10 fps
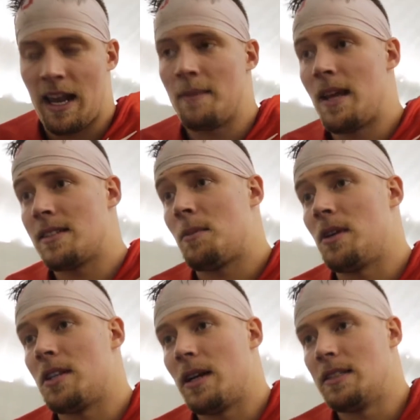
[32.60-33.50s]
game days get
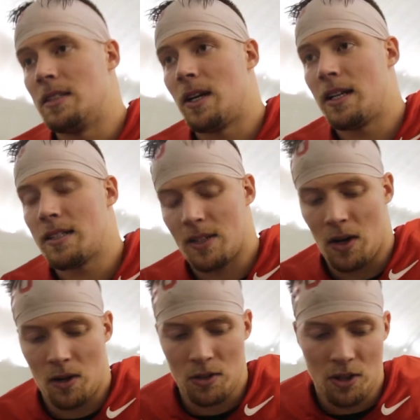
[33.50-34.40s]
pretty crazy, right?
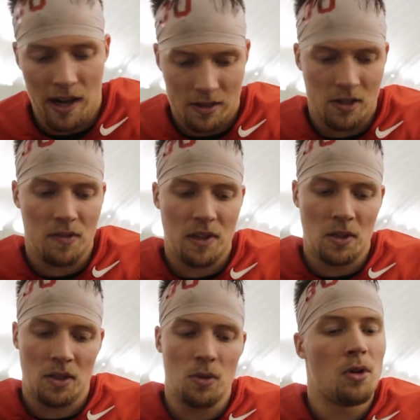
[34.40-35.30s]
So you're out there in the field
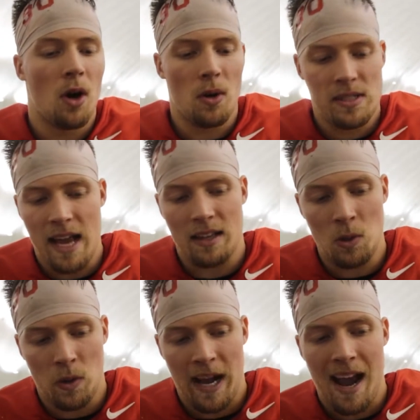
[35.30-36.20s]
and you know exactly
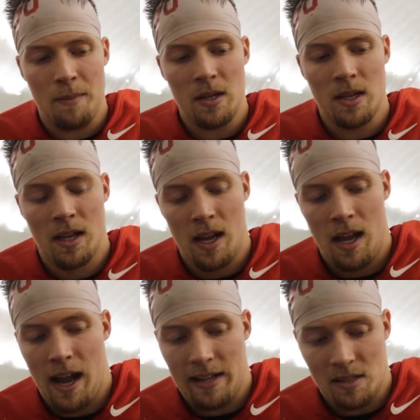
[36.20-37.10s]
what happened,
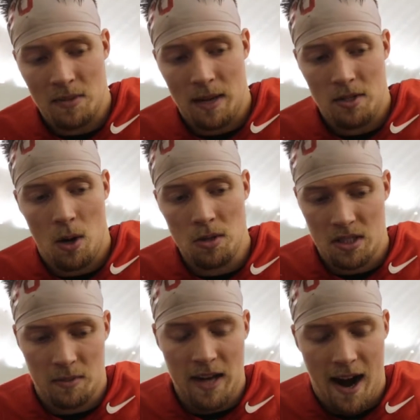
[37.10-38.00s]
and sometimes
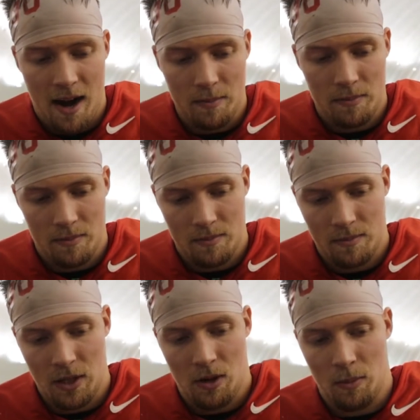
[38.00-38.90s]
coaches up top,
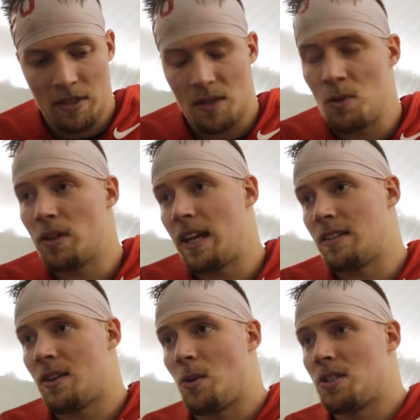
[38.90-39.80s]
you know, miscommunicate to
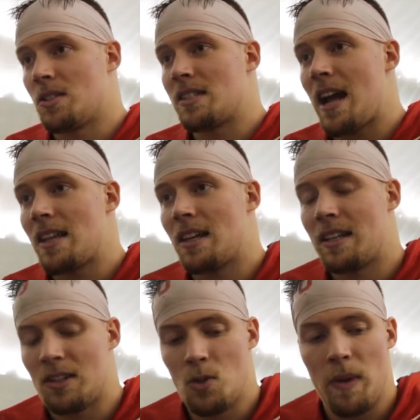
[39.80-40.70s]
the coaches on the sideline,
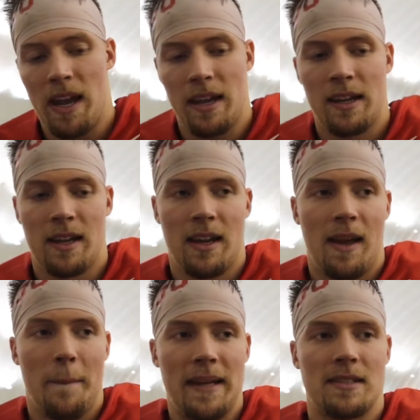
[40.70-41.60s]
and you may
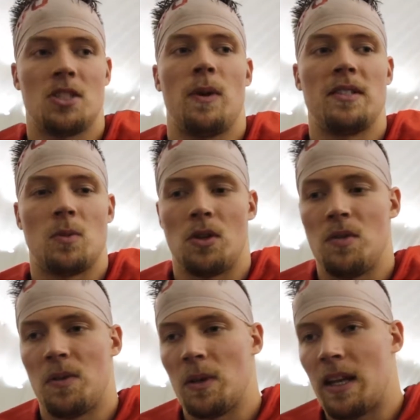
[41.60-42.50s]
be in a situation where you
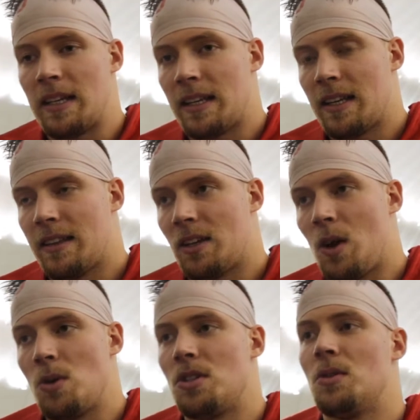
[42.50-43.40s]
feel like they're
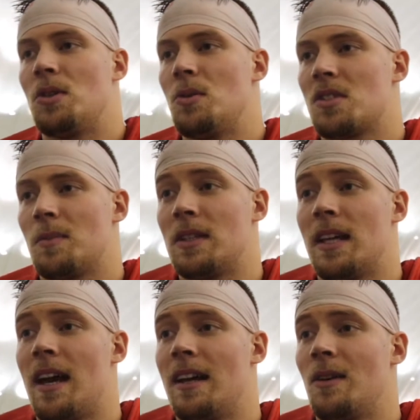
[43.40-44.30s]
coaching you to do something
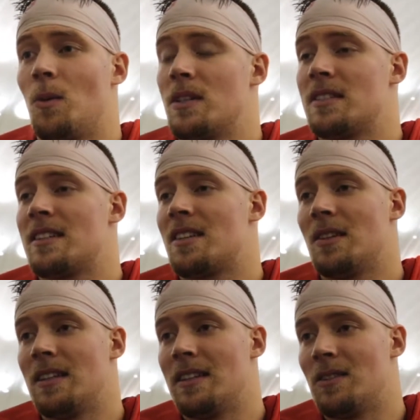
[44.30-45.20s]
that wasn't
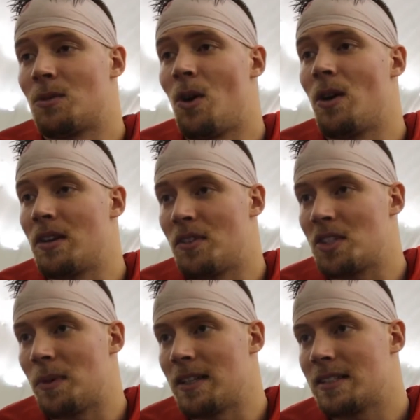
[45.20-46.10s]
necessarily wrong in the
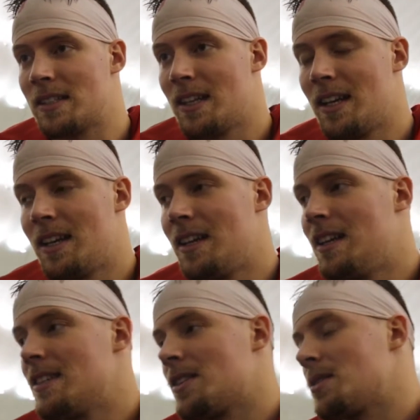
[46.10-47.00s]
first place. Yeah.
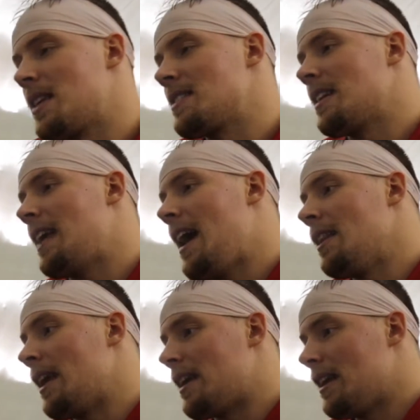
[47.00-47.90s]
So things like that,
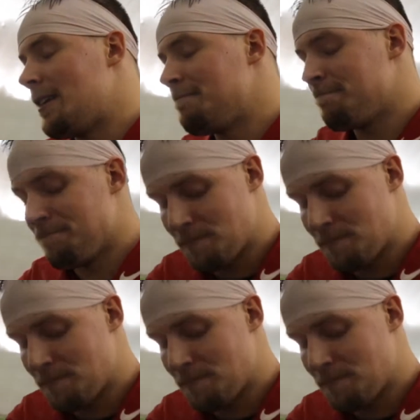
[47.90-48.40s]
like. Um,